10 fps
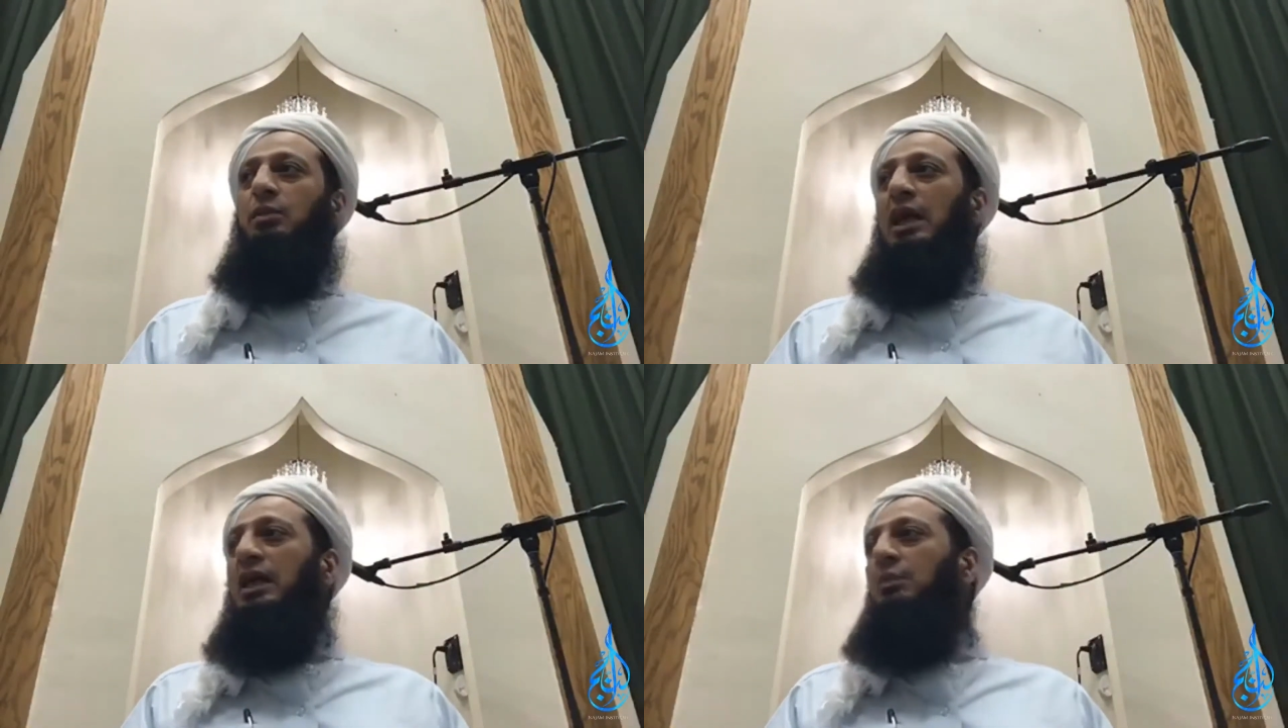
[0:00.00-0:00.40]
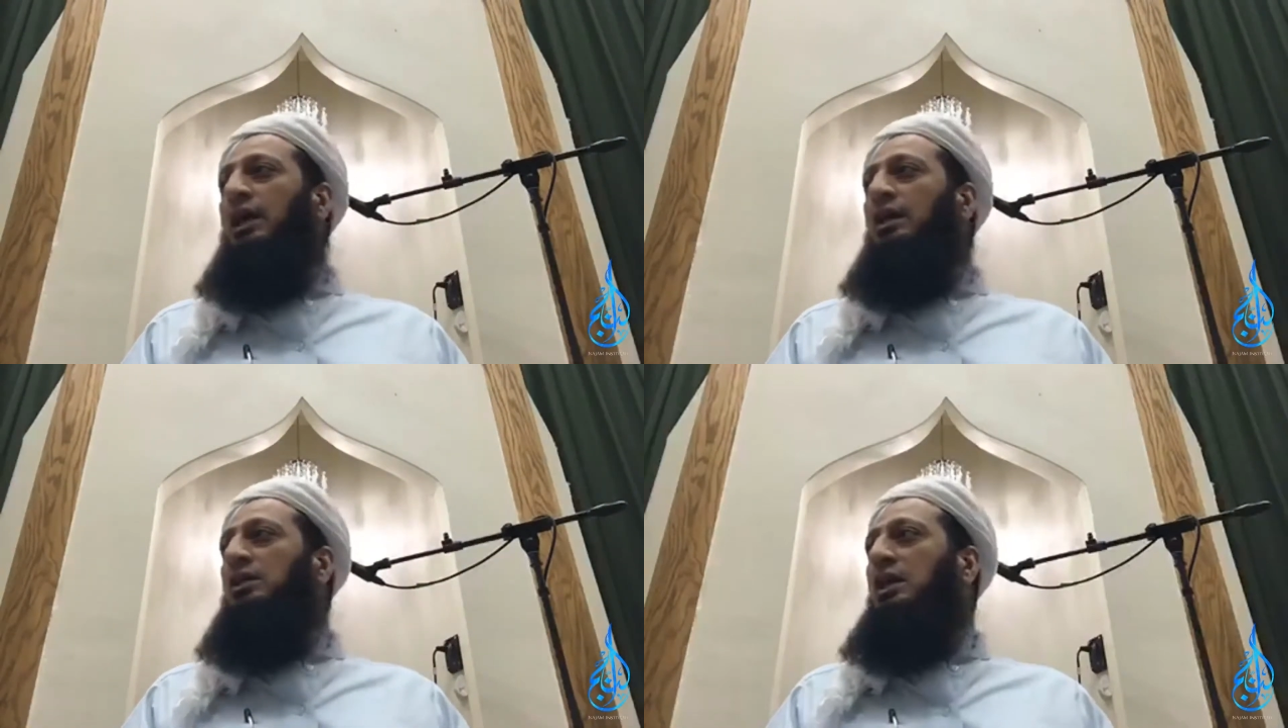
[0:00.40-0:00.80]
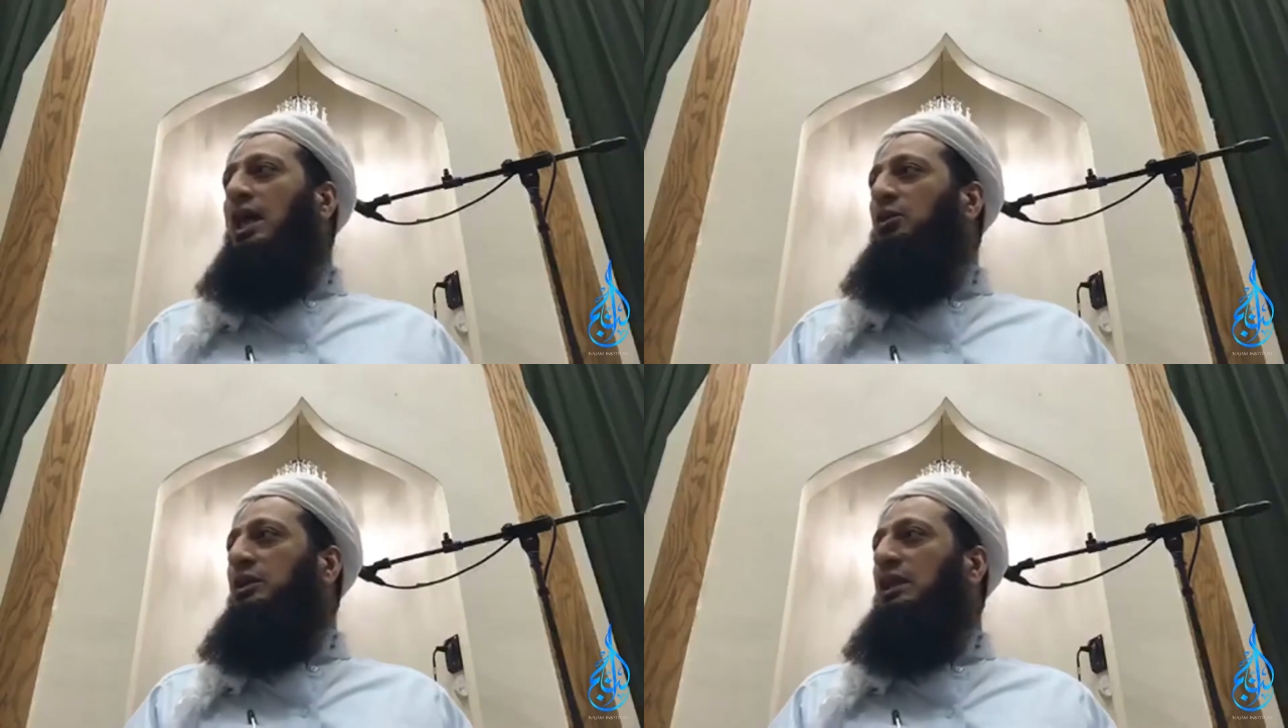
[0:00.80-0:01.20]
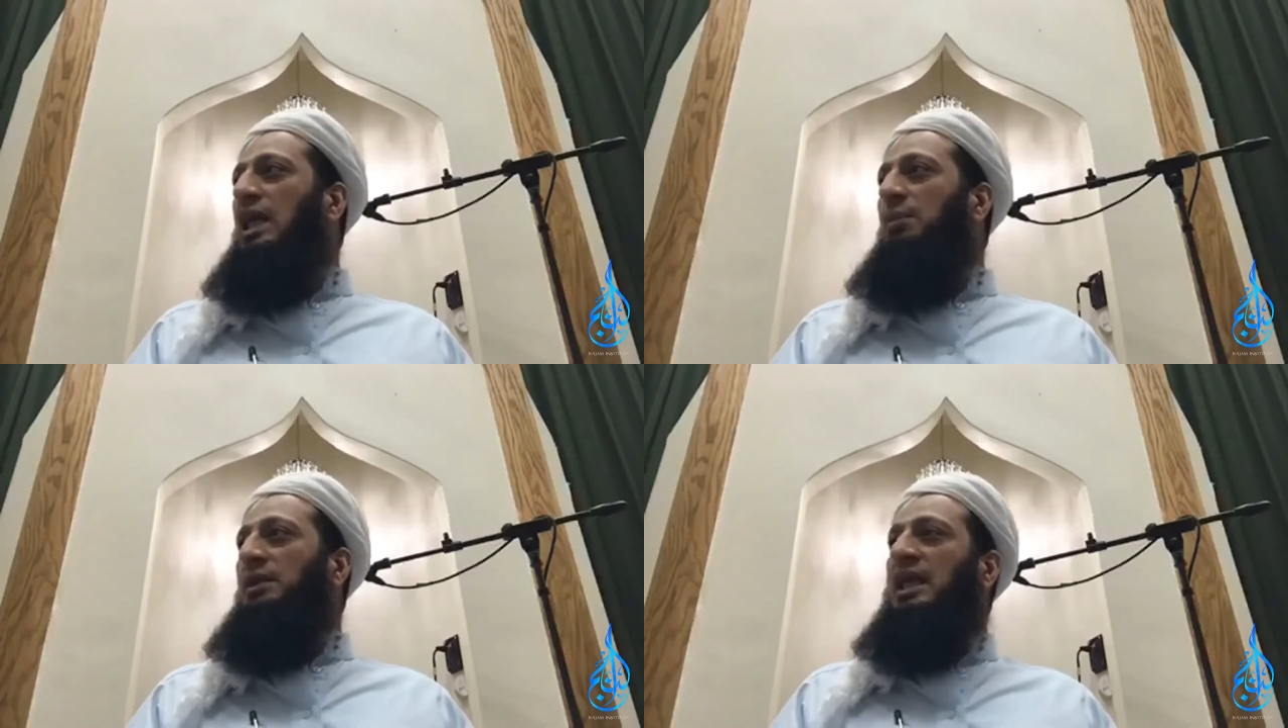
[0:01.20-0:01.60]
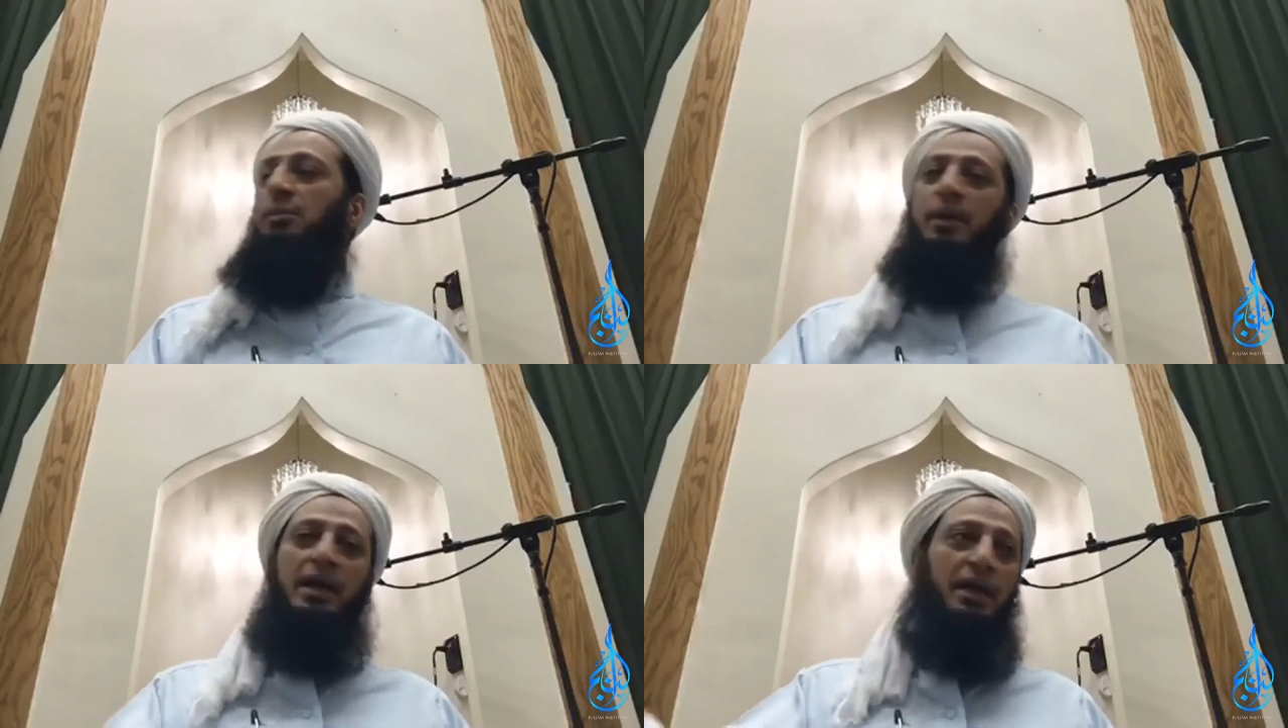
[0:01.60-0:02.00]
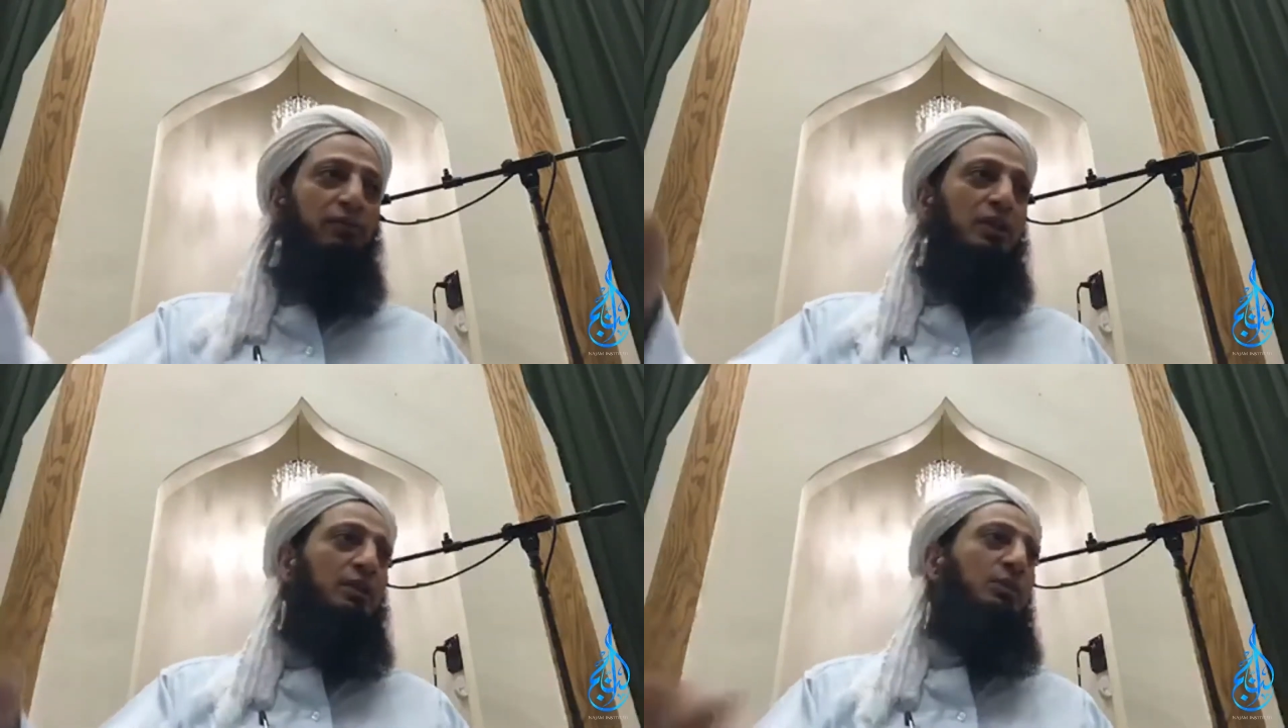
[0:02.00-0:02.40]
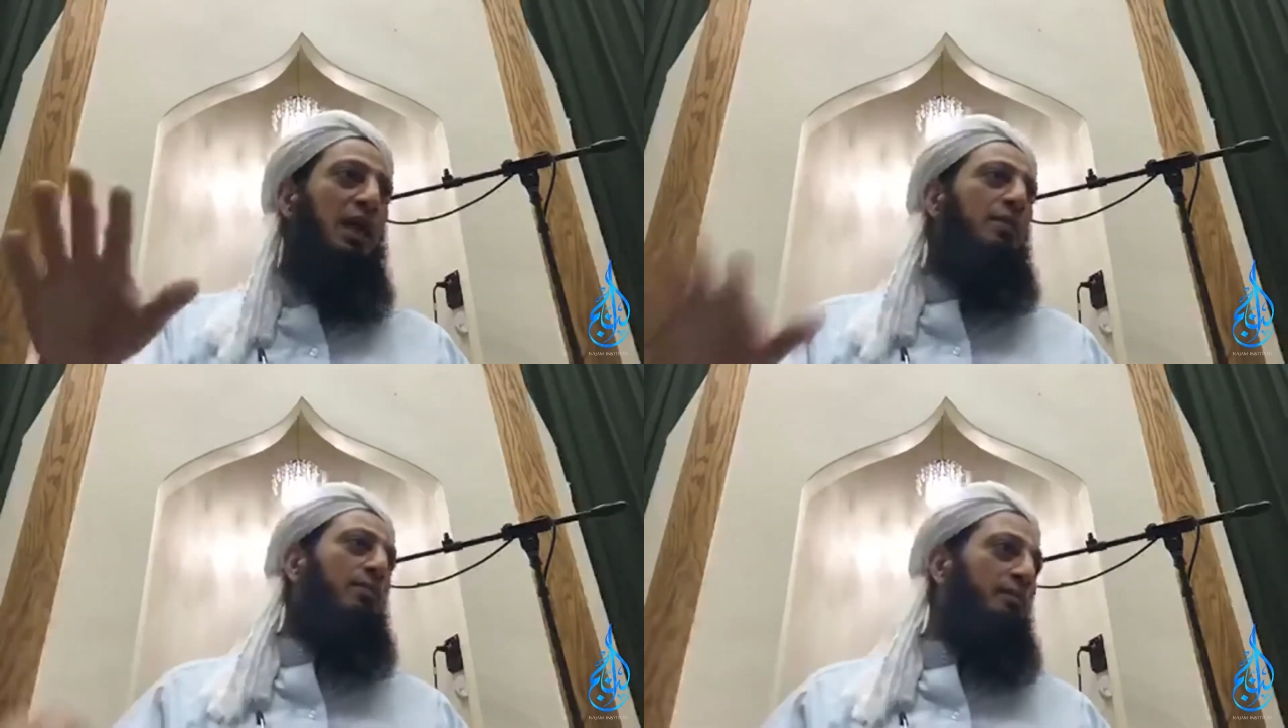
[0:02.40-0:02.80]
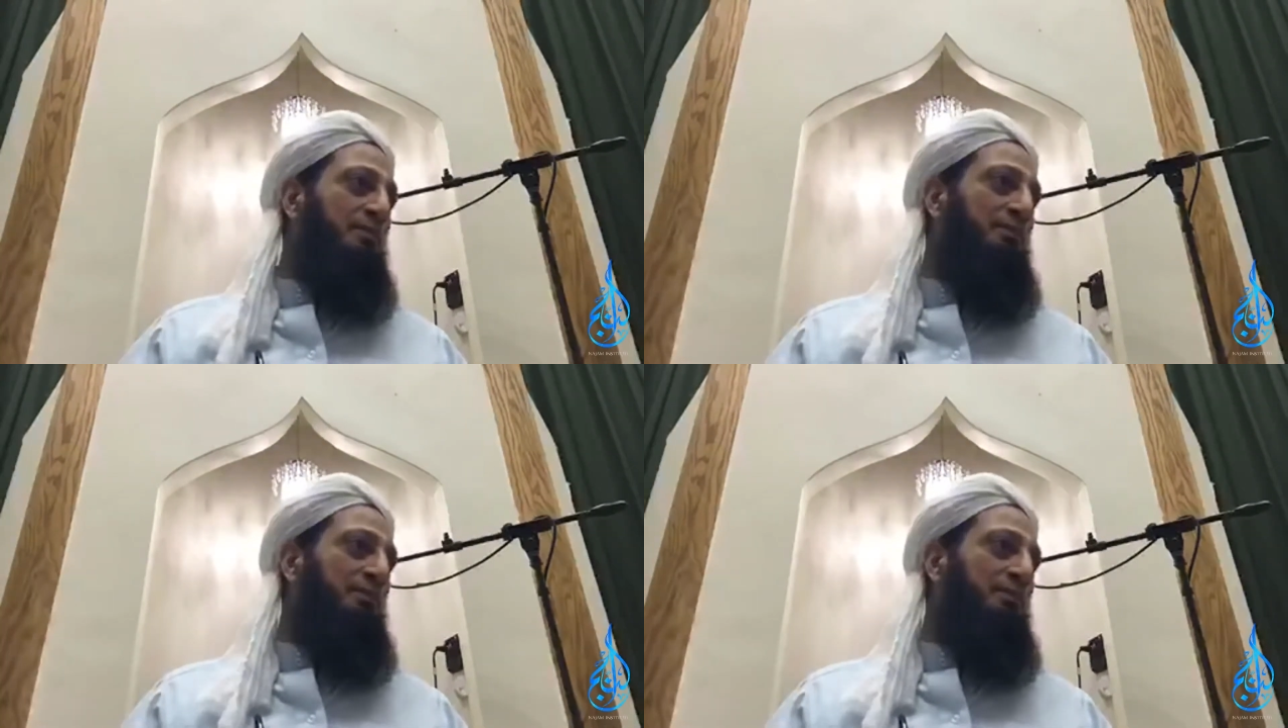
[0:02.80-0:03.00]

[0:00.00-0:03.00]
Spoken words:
Ibrahim alayhi salatu wasalam came back after some time.